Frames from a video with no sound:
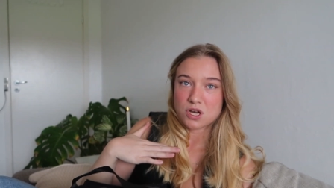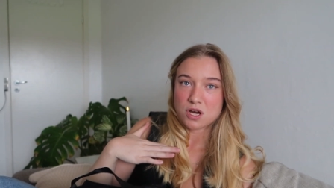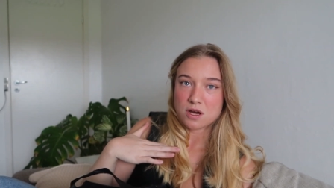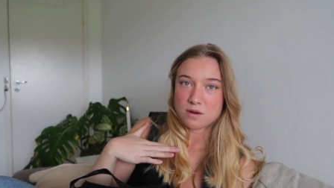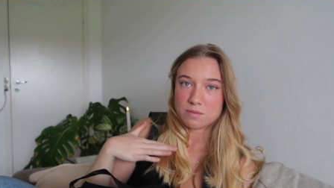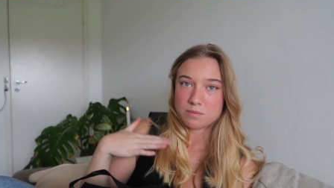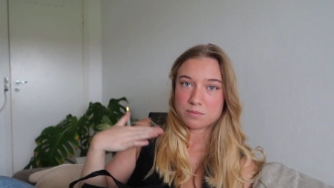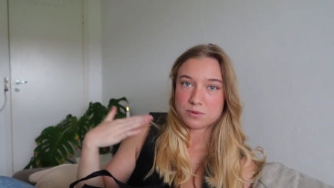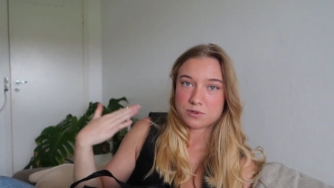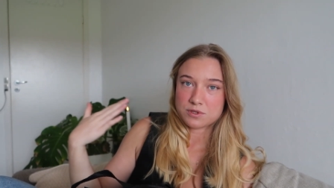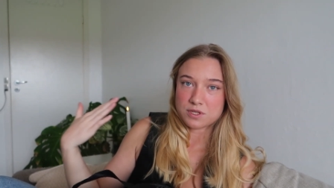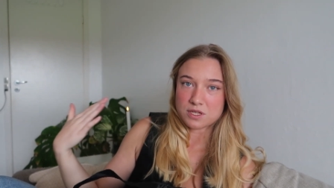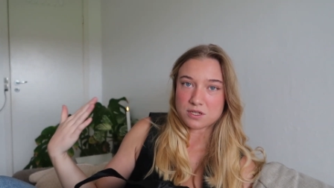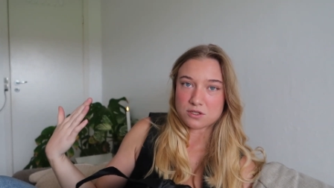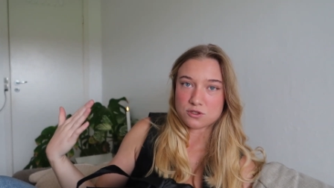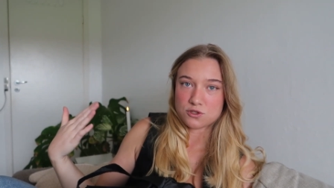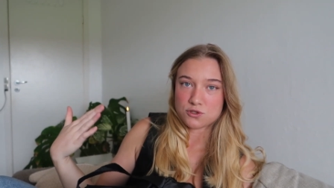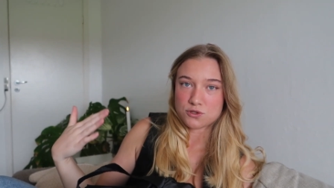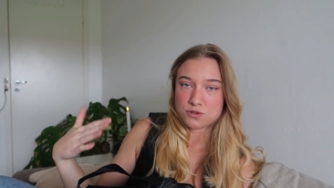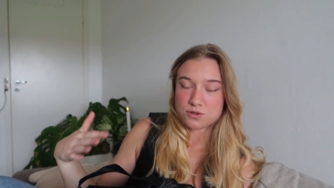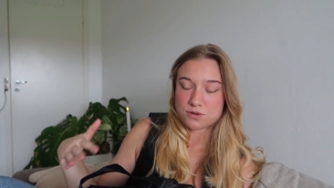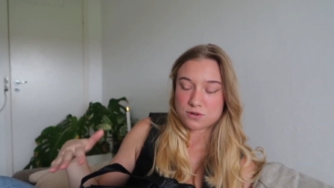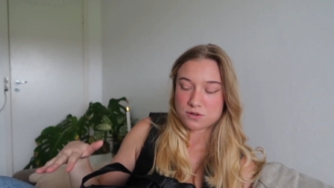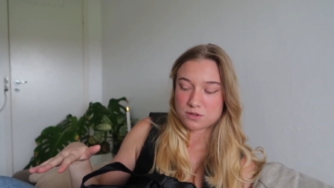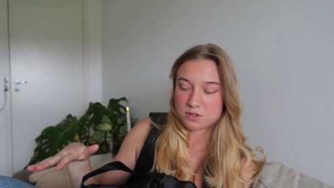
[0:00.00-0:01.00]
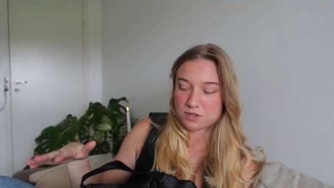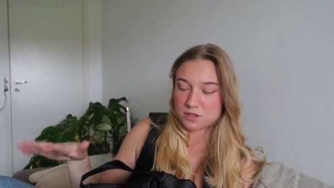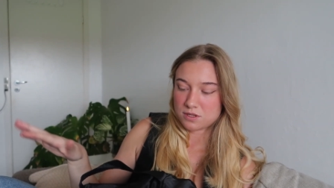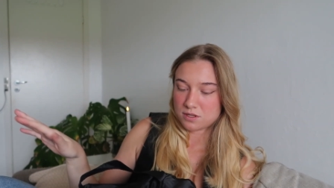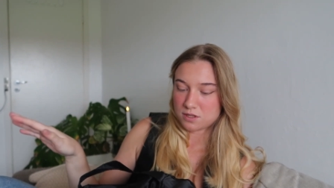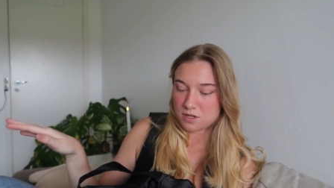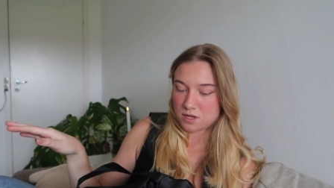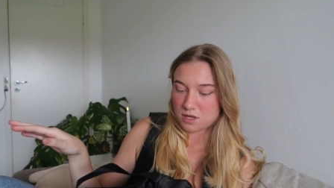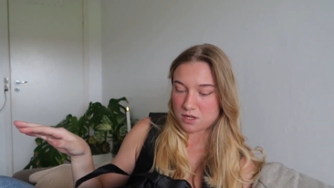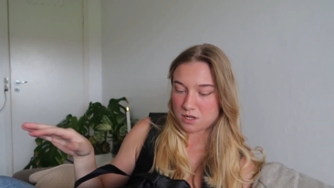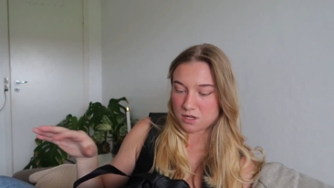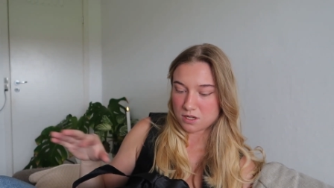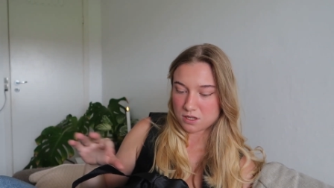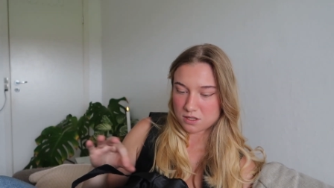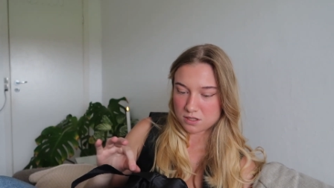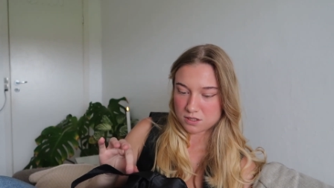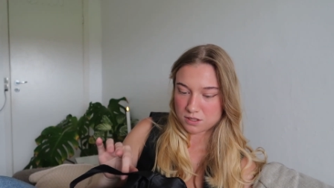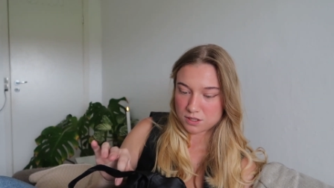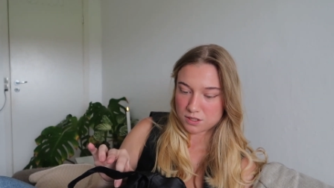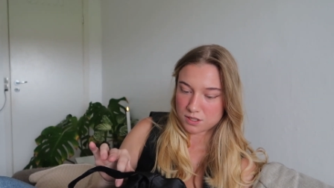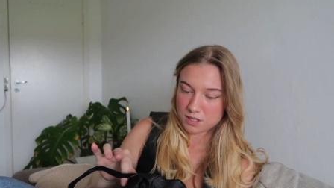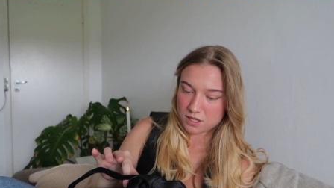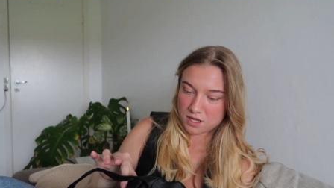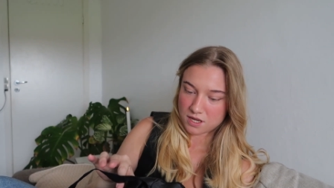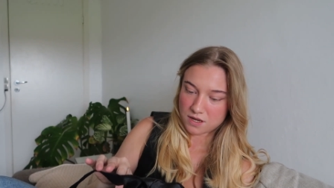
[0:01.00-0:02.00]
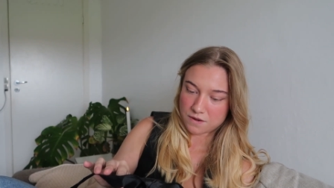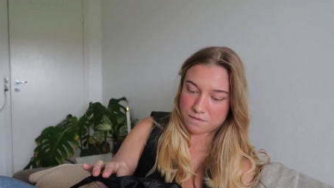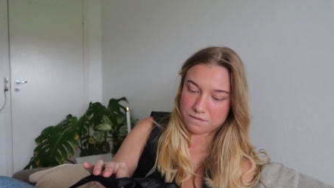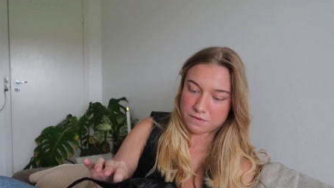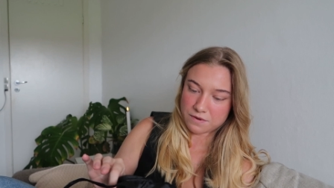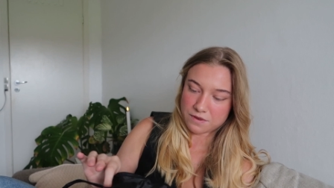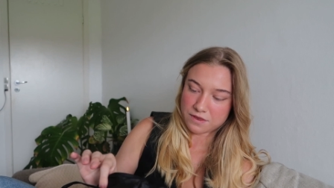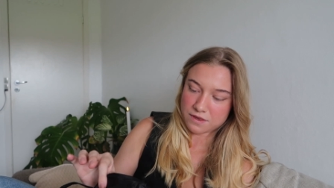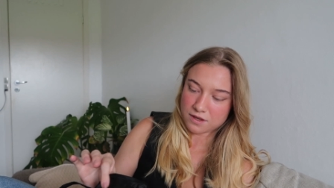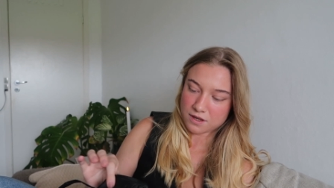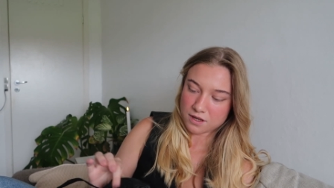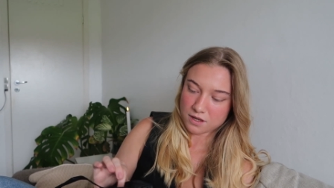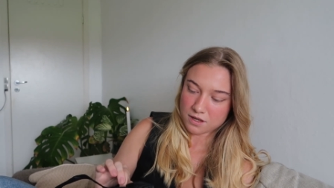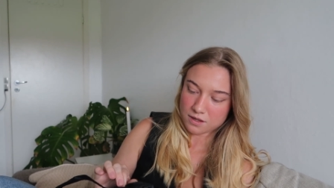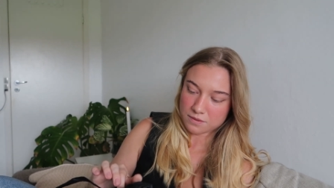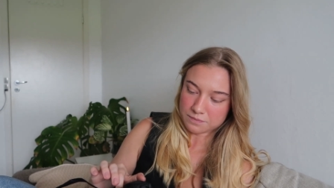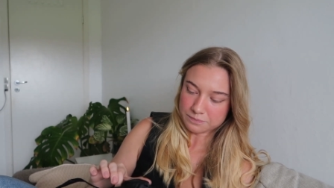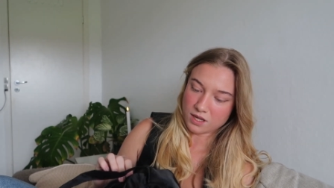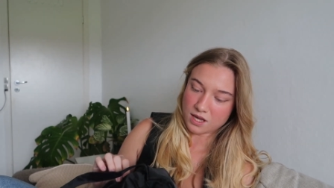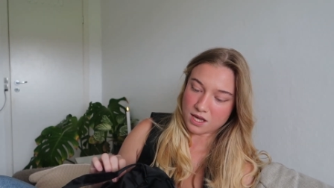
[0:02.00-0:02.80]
tops and shirts and everything.